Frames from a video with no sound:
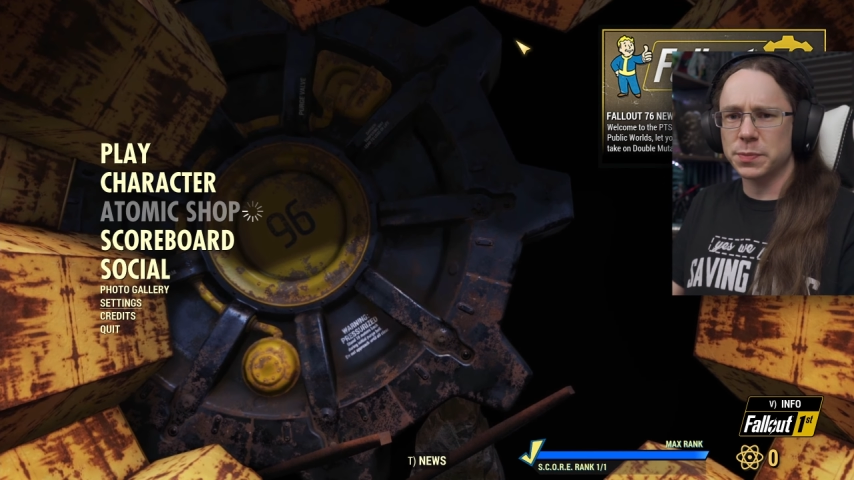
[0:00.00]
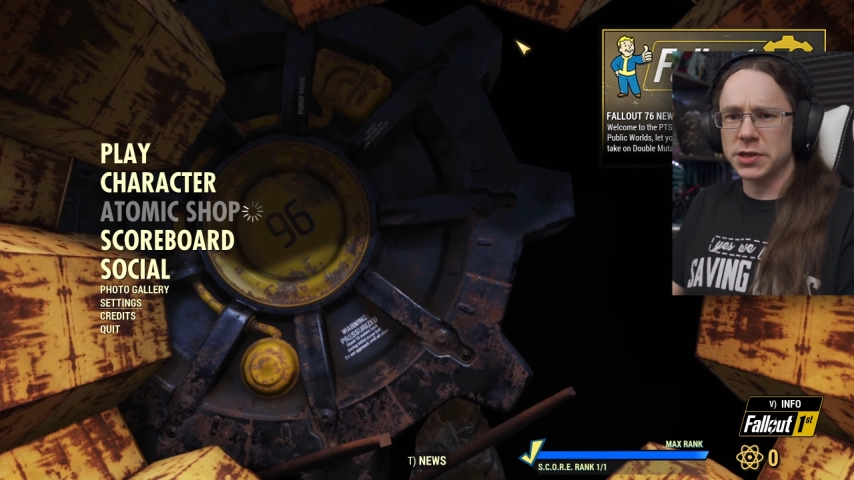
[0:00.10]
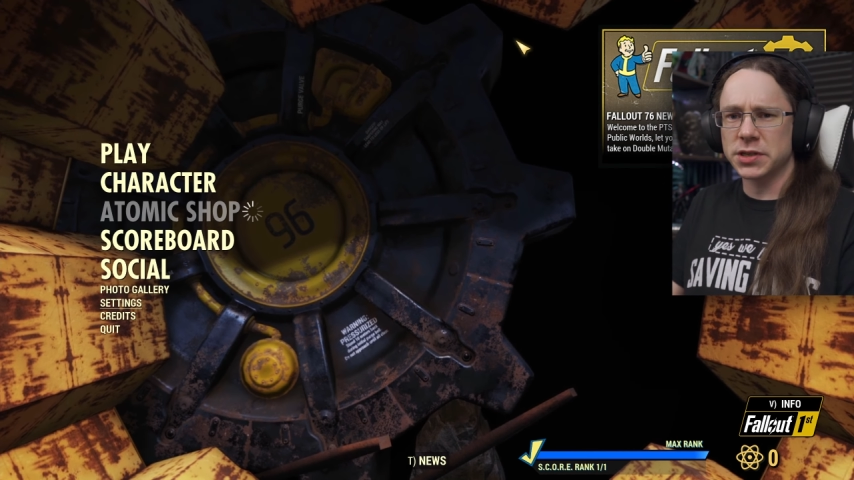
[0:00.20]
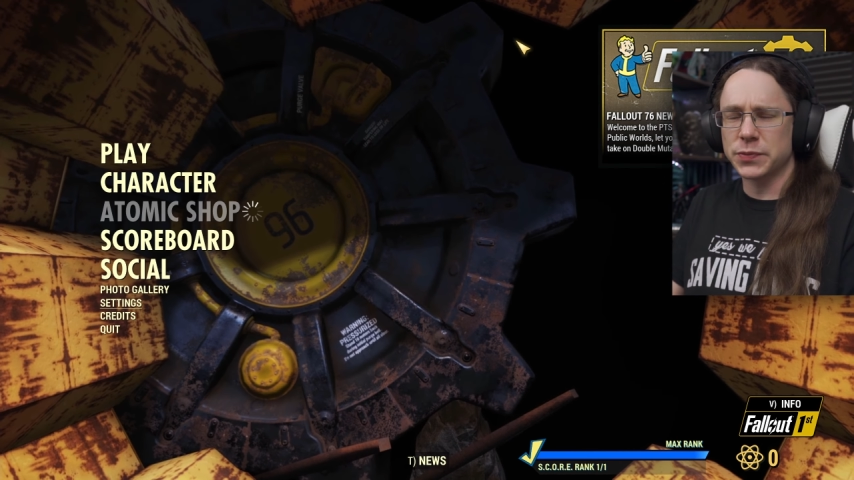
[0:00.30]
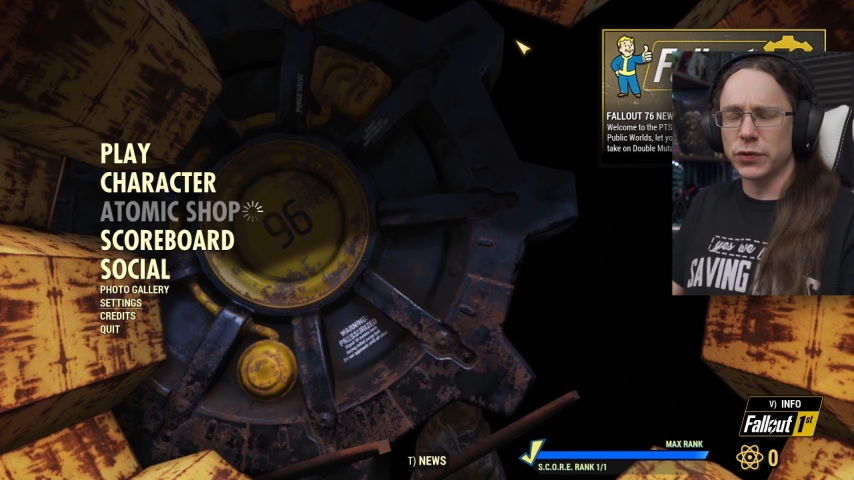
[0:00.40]

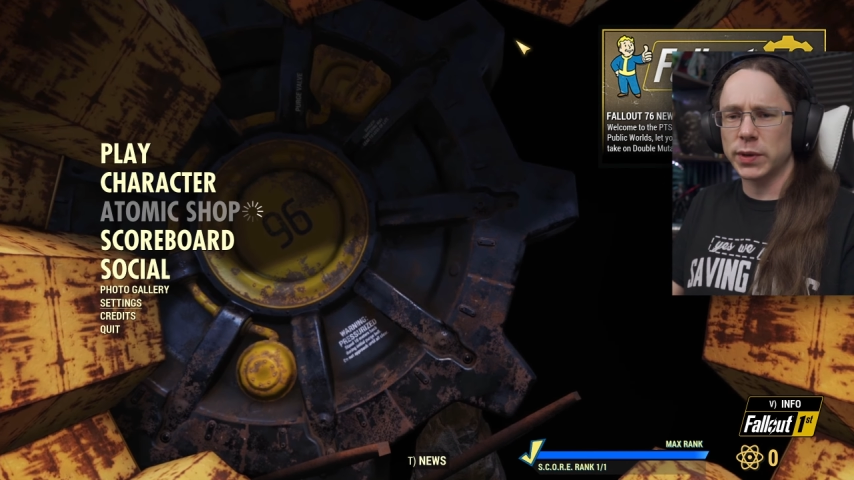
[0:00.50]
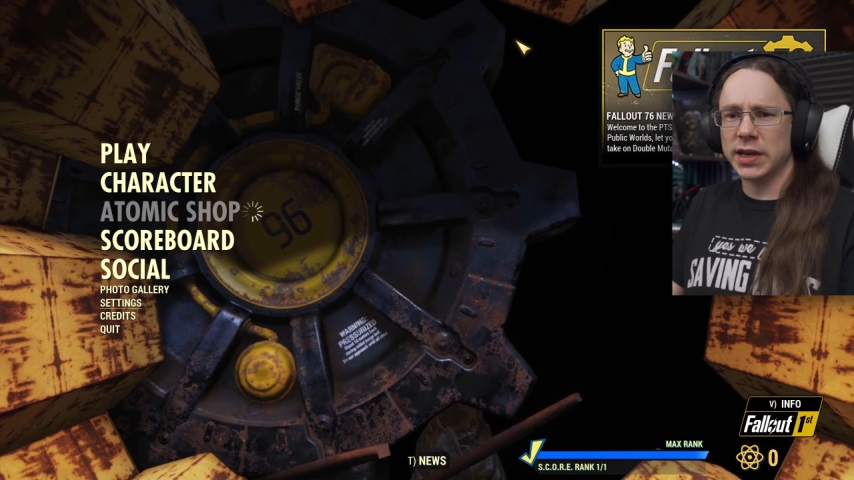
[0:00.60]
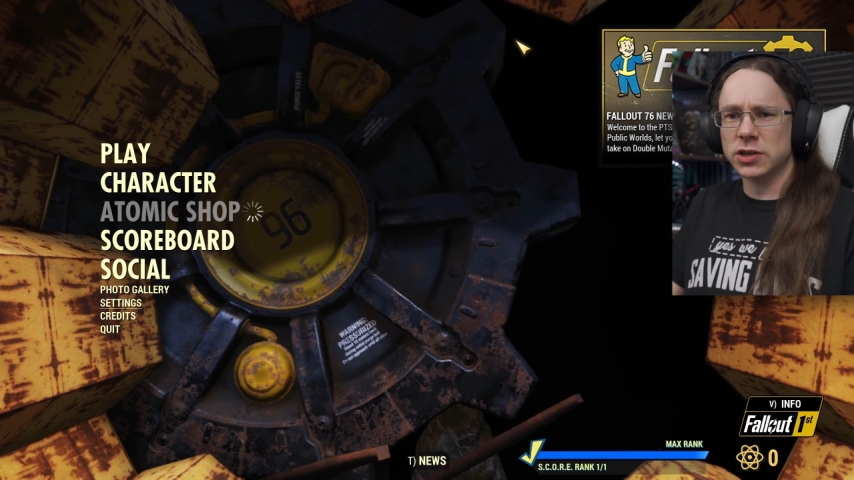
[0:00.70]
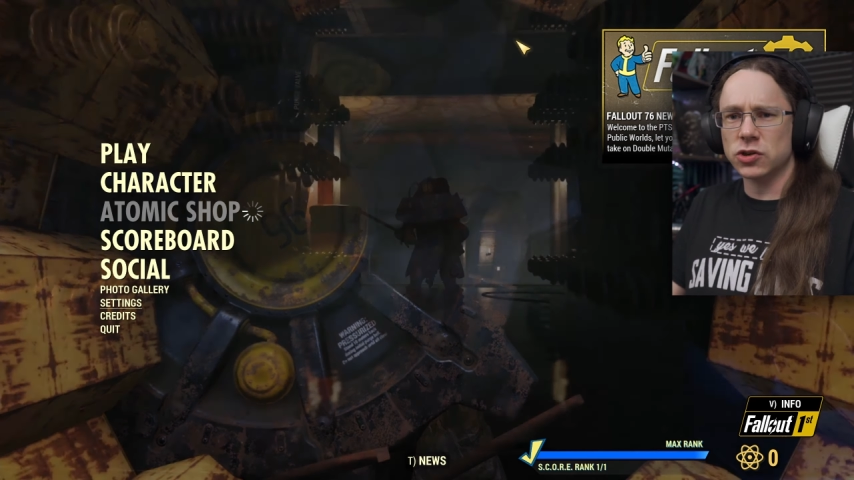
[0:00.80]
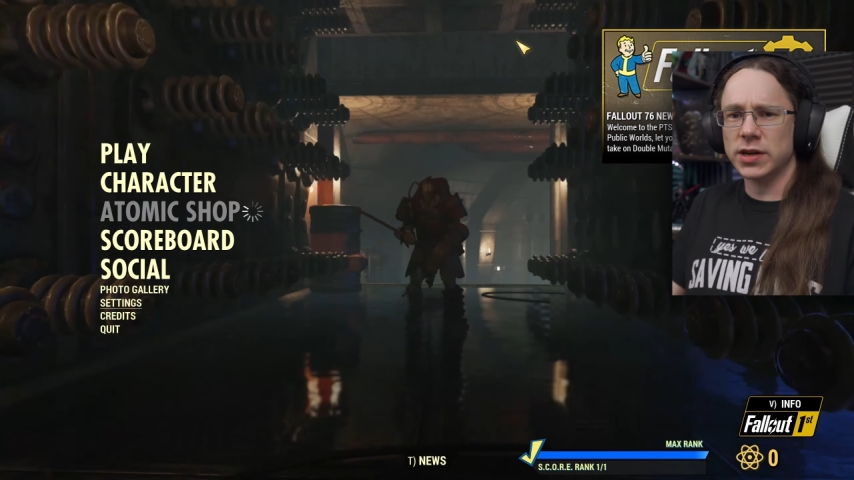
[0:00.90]
business before we
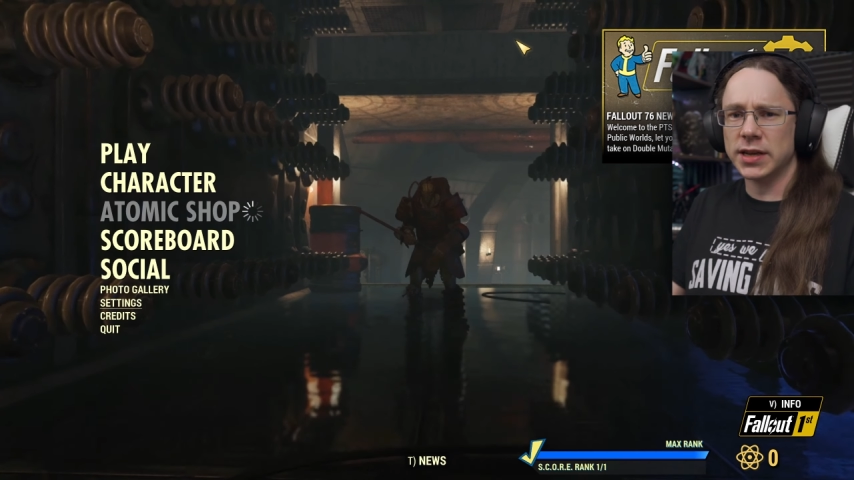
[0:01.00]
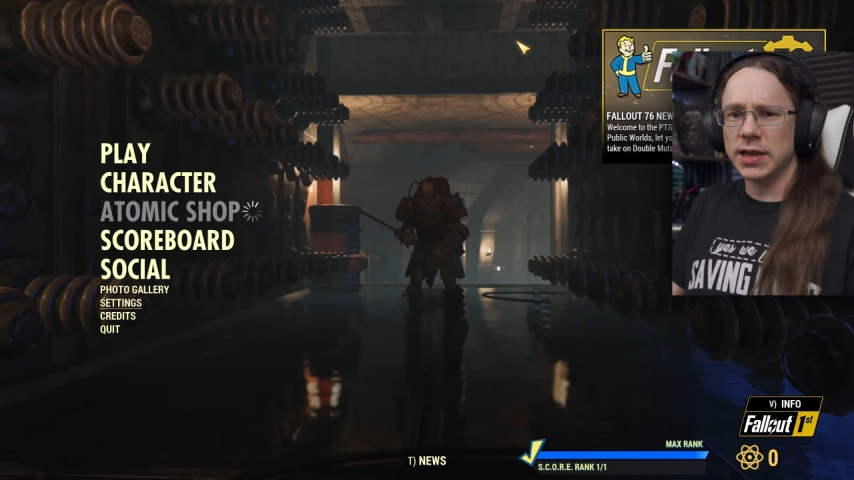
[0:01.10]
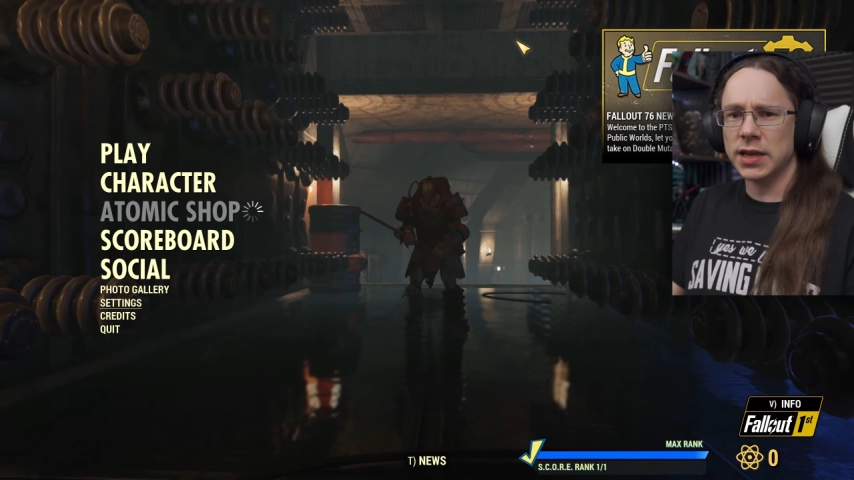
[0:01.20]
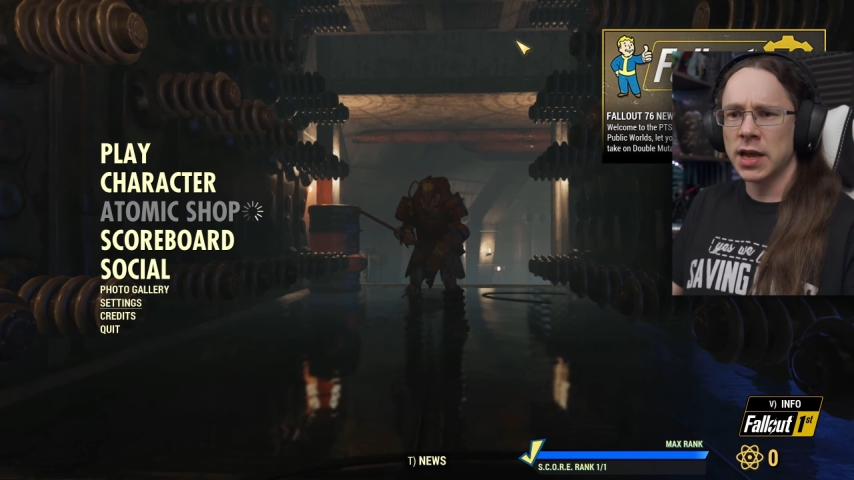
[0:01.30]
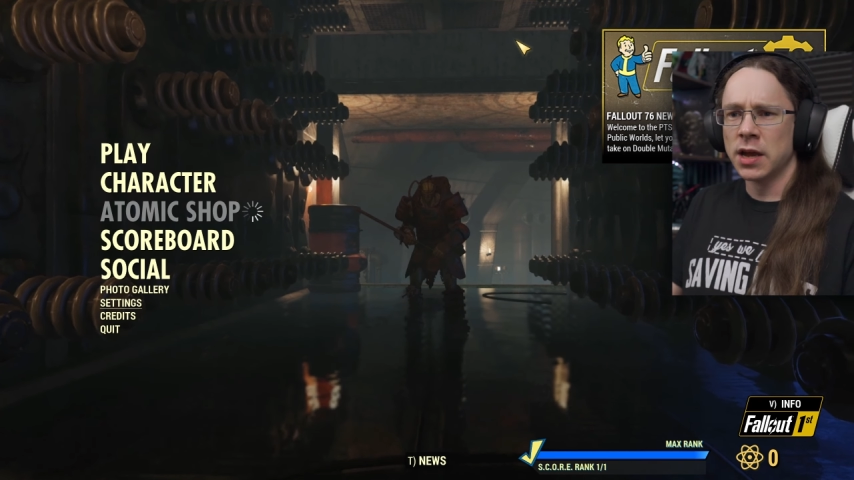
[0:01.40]
get cracking.